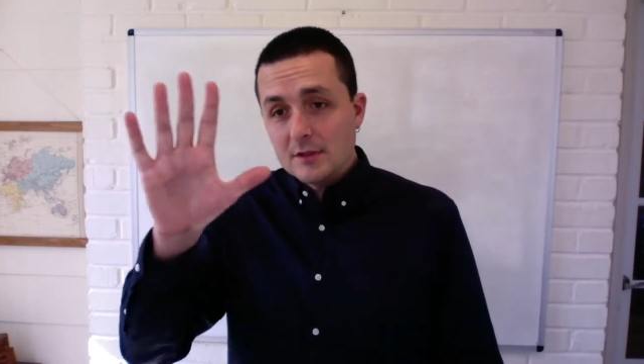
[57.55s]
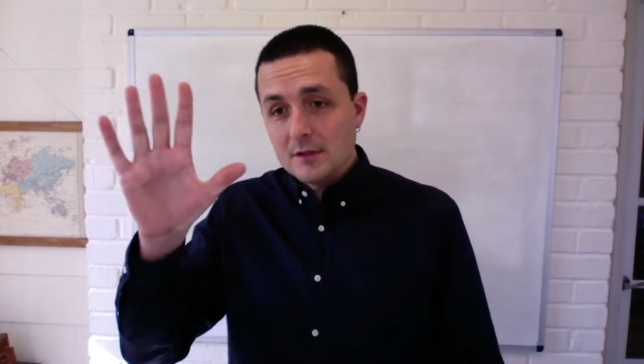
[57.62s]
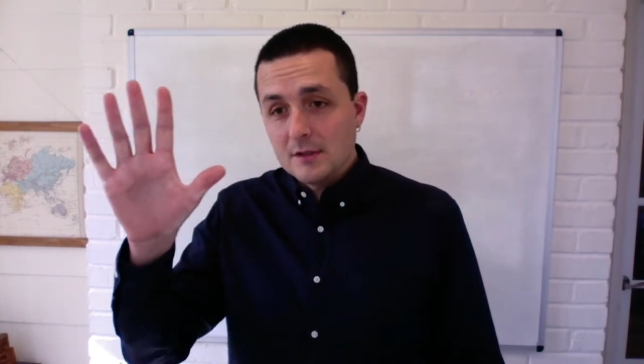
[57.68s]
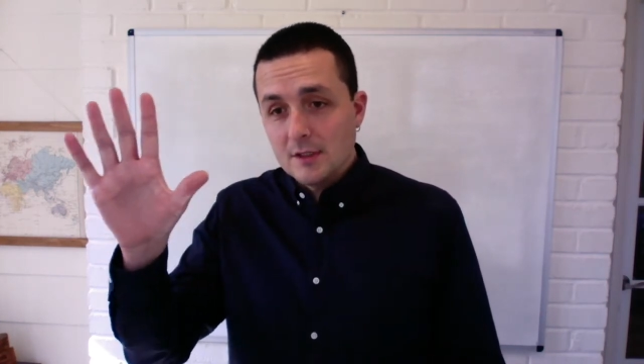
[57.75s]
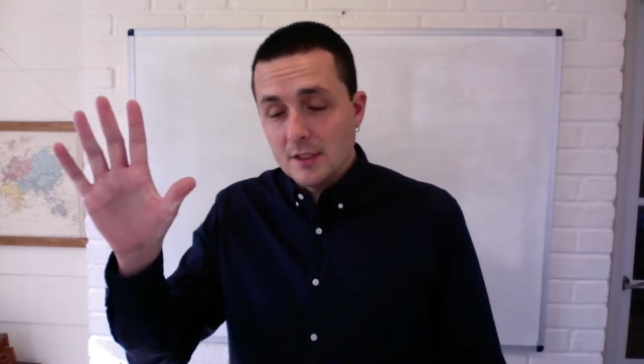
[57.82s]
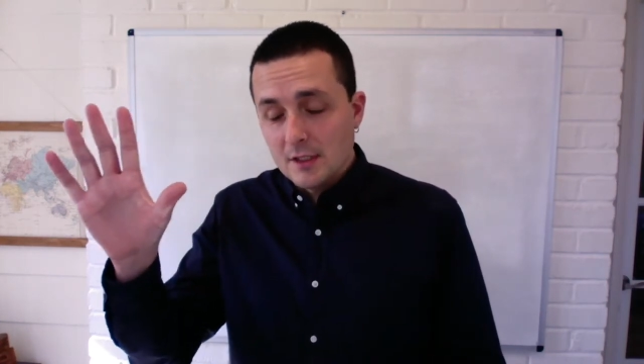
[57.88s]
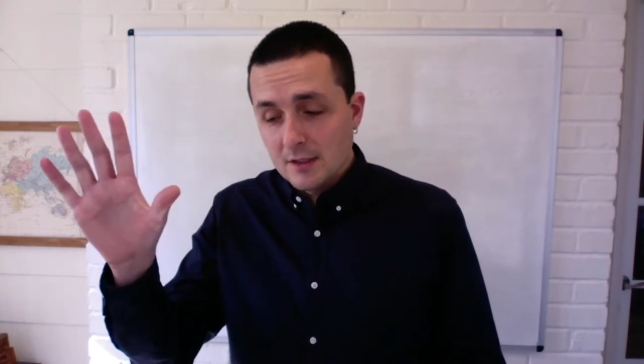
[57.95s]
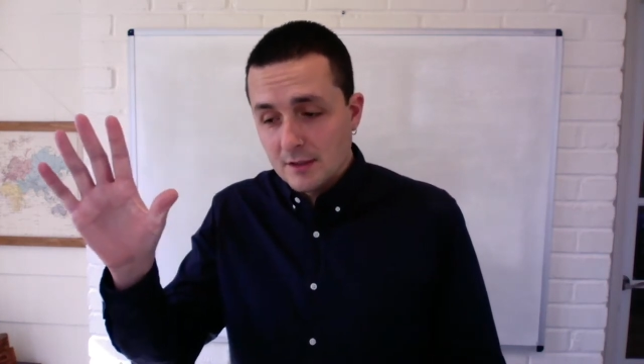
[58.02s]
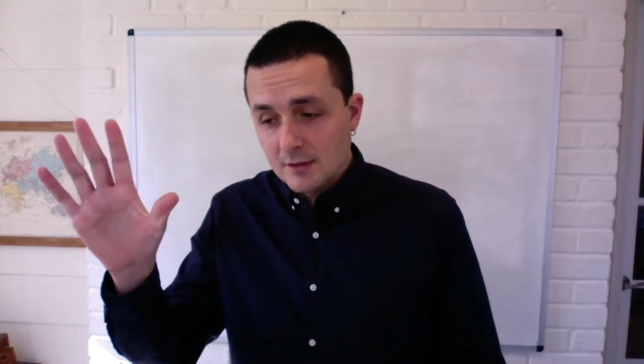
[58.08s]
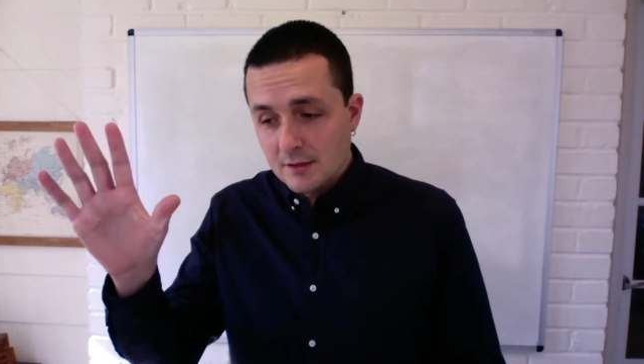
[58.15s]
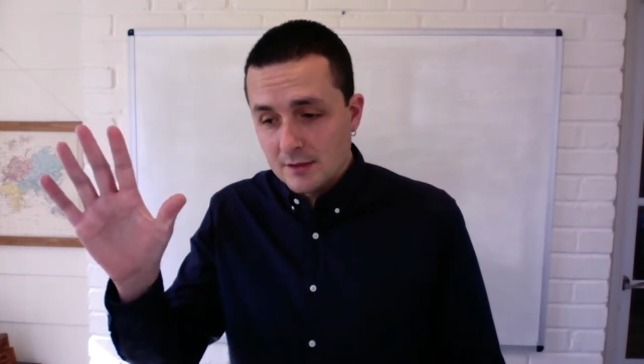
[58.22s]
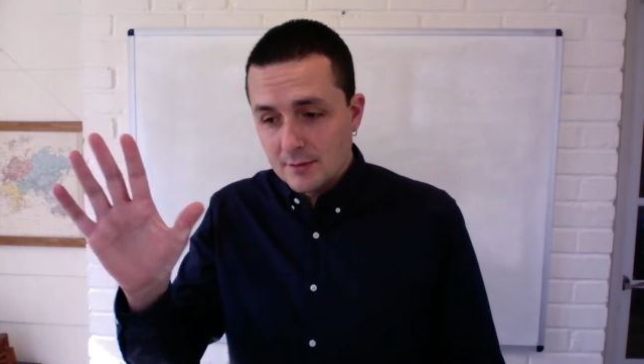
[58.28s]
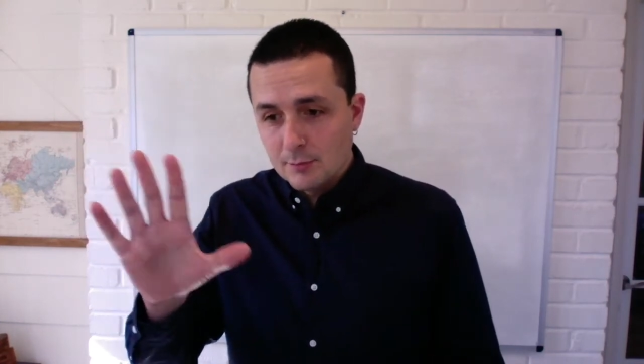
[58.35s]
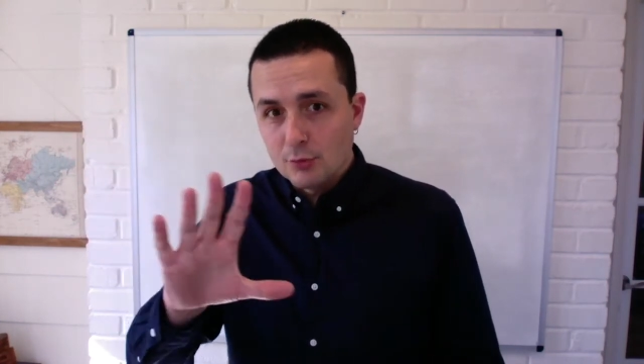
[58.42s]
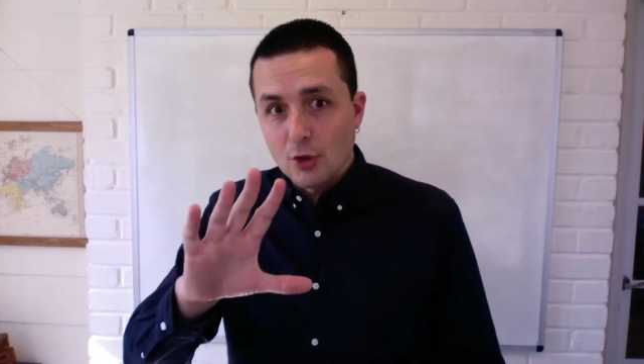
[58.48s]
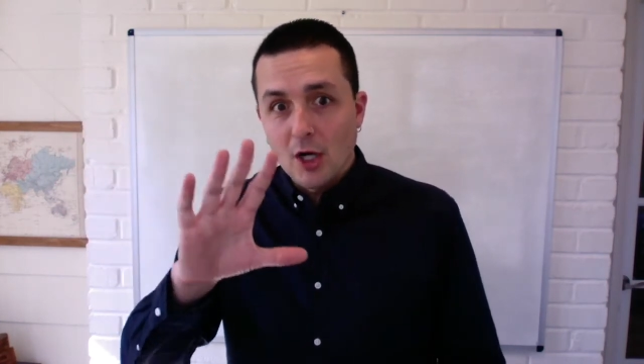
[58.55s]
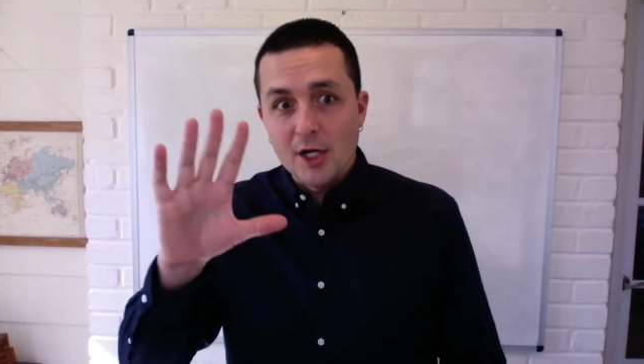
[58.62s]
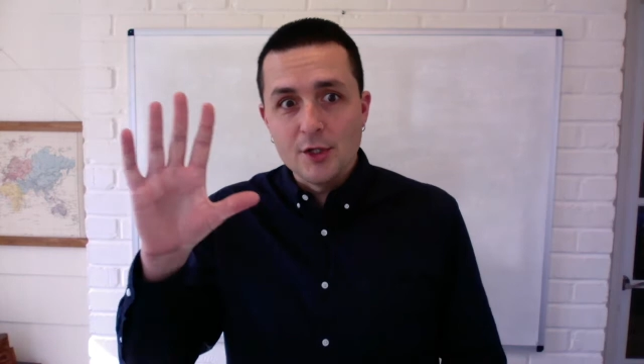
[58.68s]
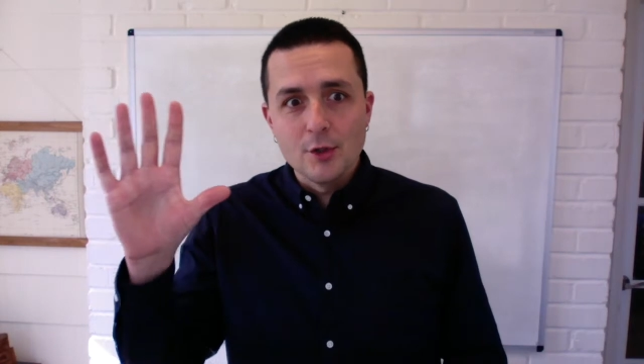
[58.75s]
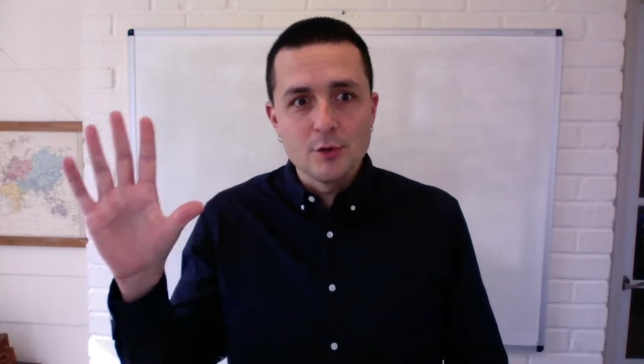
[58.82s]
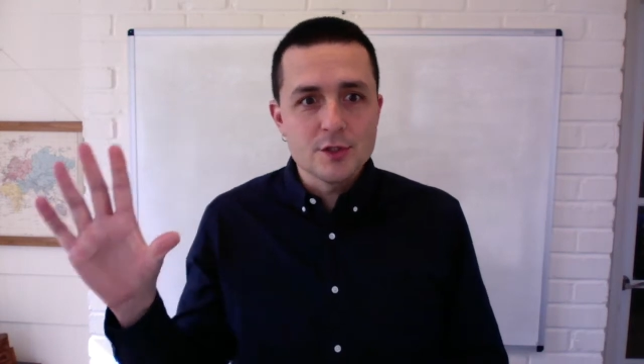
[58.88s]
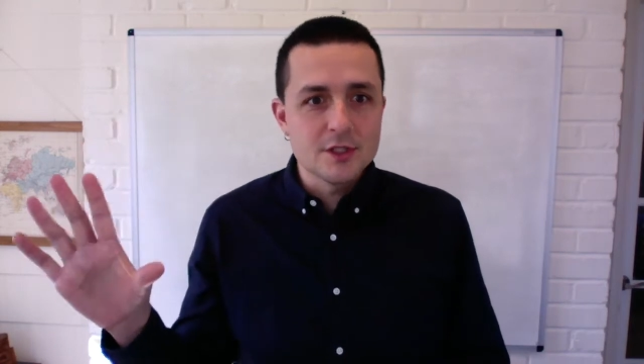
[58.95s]
the broad
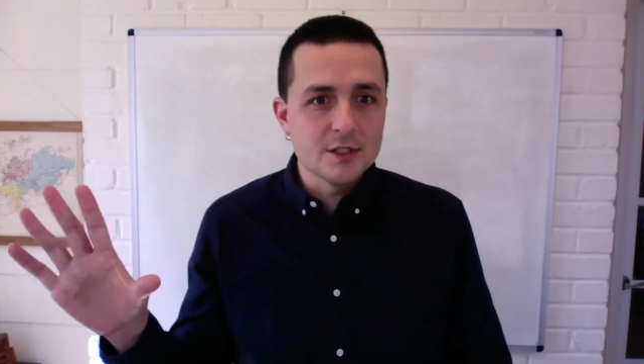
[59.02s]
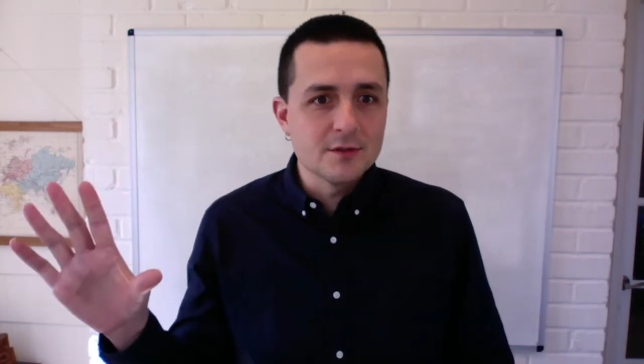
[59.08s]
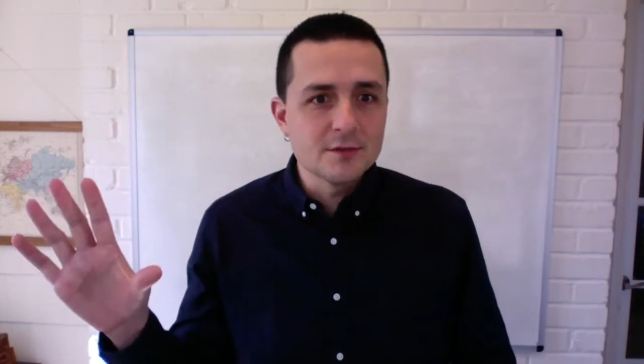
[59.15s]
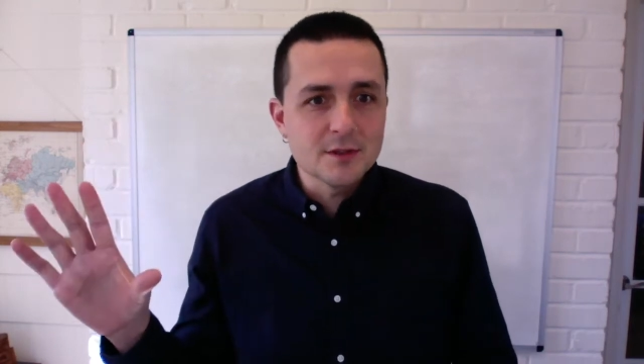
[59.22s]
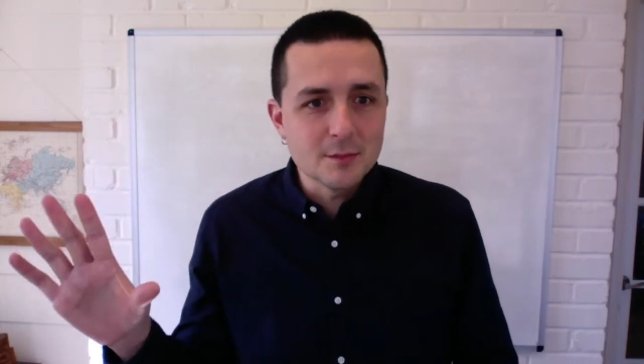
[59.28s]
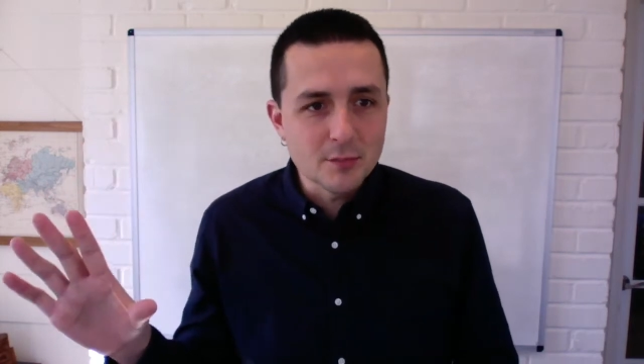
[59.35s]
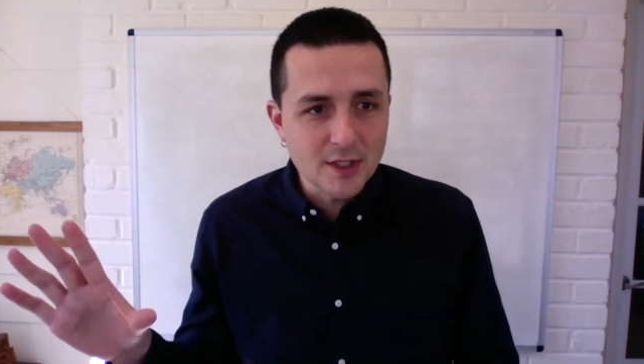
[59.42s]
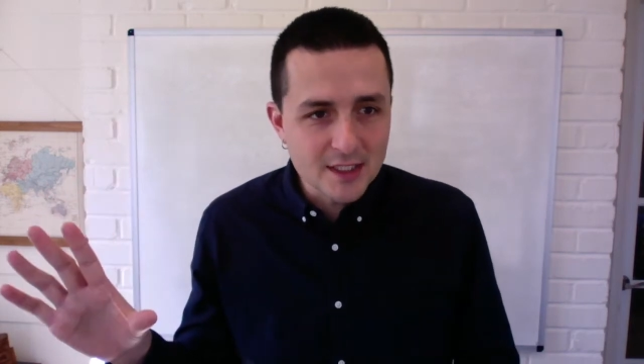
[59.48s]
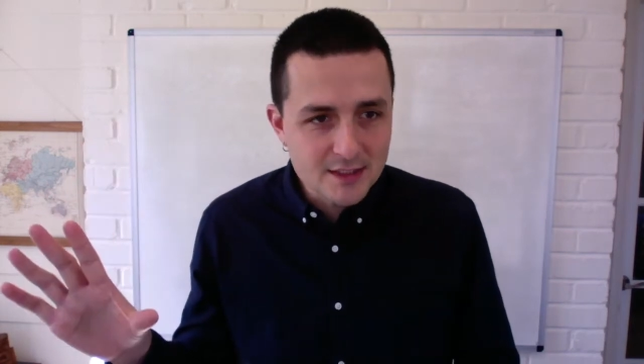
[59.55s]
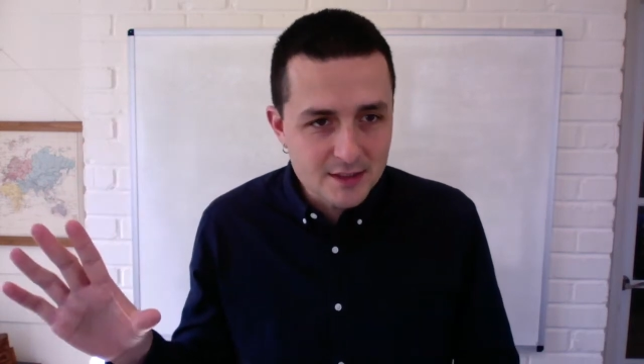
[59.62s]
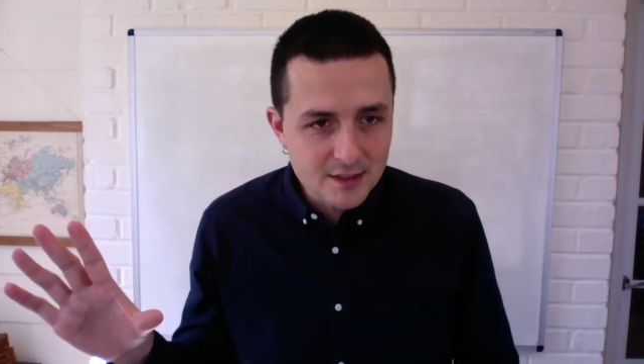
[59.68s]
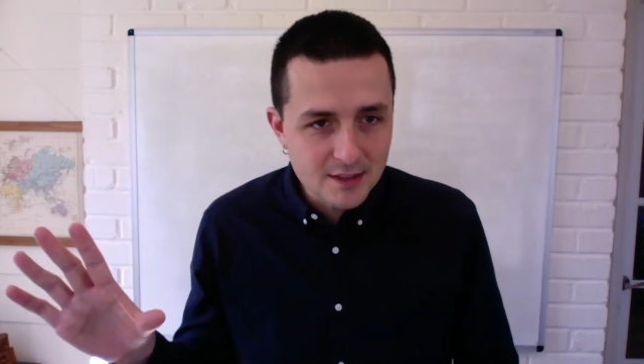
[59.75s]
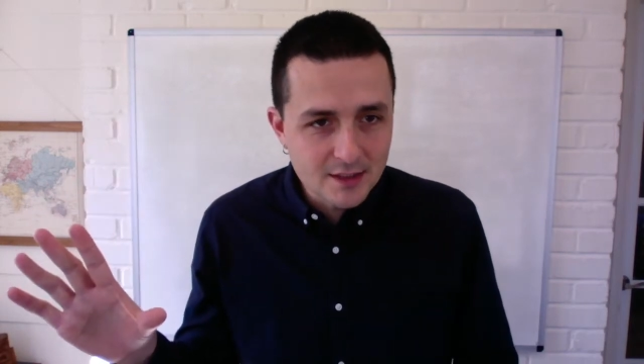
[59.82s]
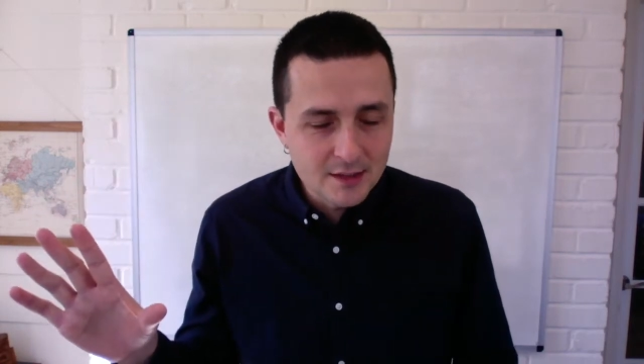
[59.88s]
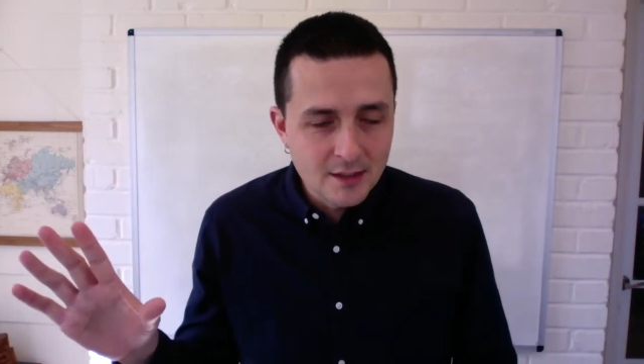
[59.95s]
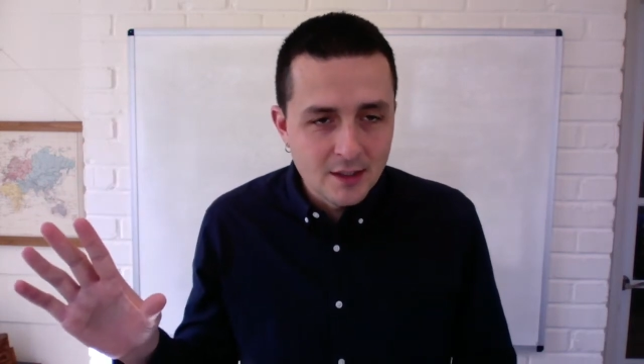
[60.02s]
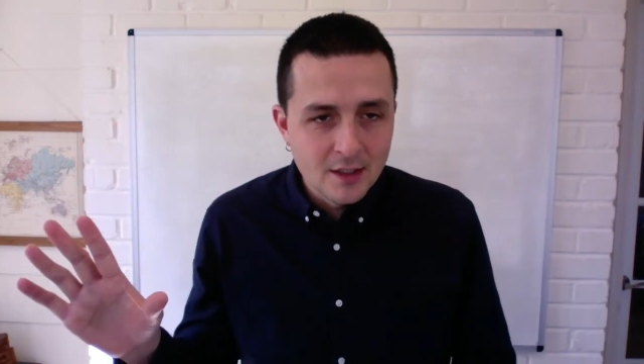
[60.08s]
notion of complexity.